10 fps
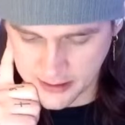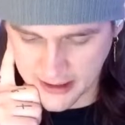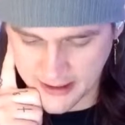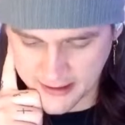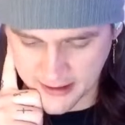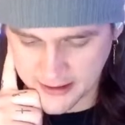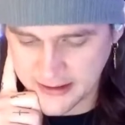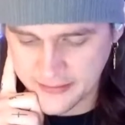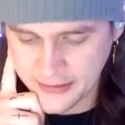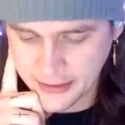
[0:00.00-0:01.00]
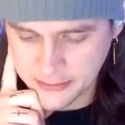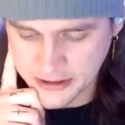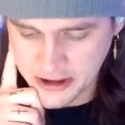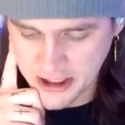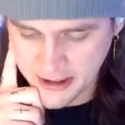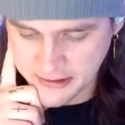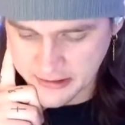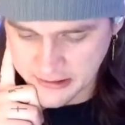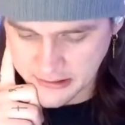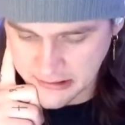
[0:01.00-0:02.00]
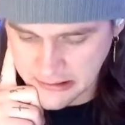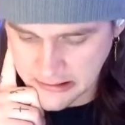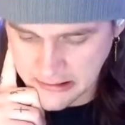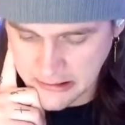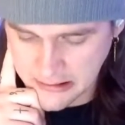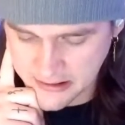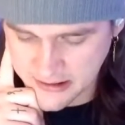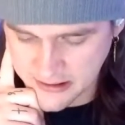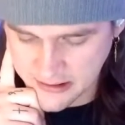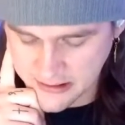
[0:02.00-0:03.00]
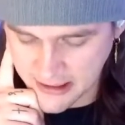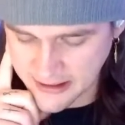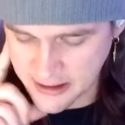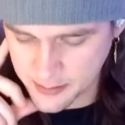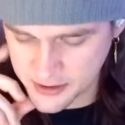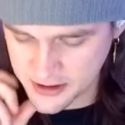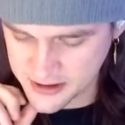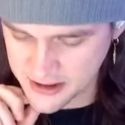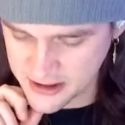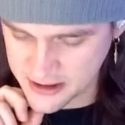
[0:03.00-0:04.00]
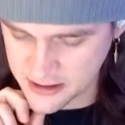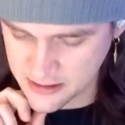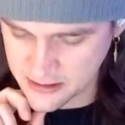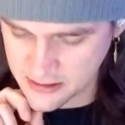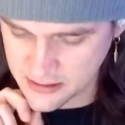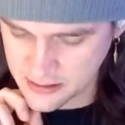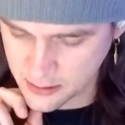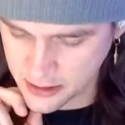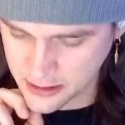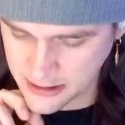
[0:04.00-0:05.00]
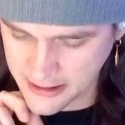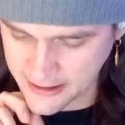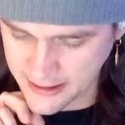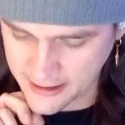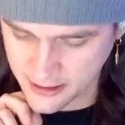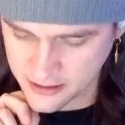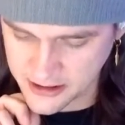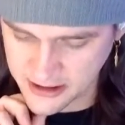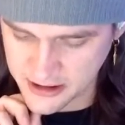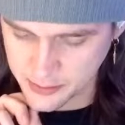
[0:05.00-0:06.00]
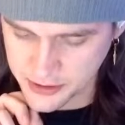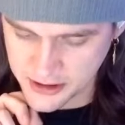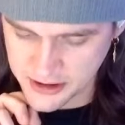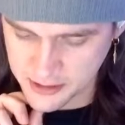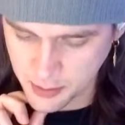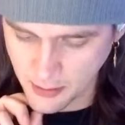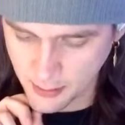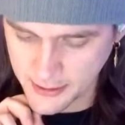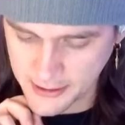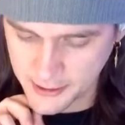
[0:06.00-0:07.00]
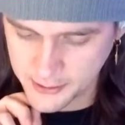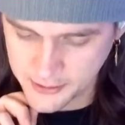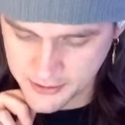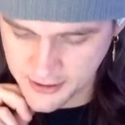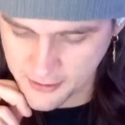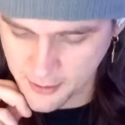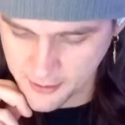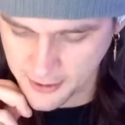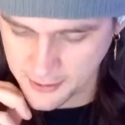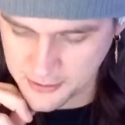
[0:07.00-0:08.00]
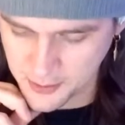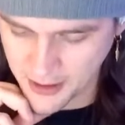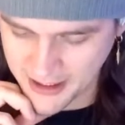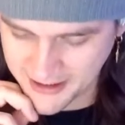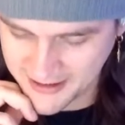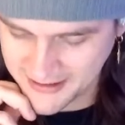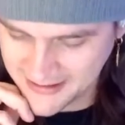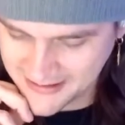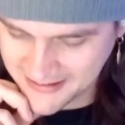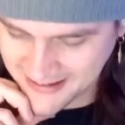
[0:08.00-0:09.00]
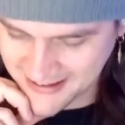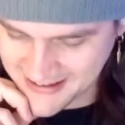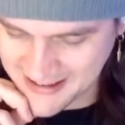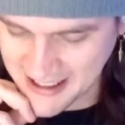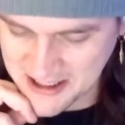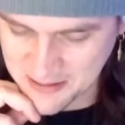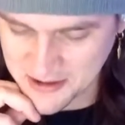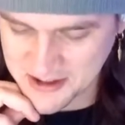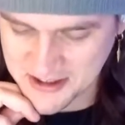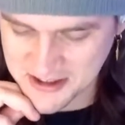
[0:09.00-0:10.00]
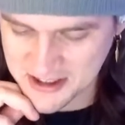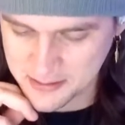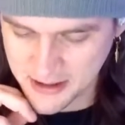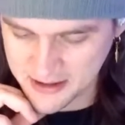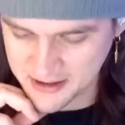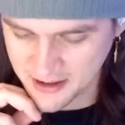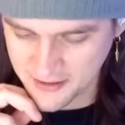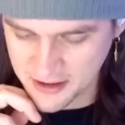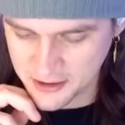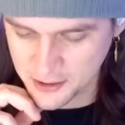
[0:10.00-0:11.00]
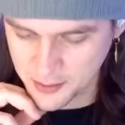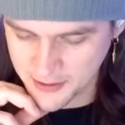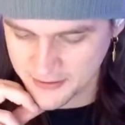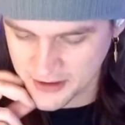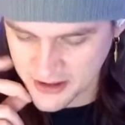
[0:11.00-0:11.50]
and give the loans a chance. 19% says Well, hang on. 16% says probably lose and throw the loans away. And then 19% says mix of the two previous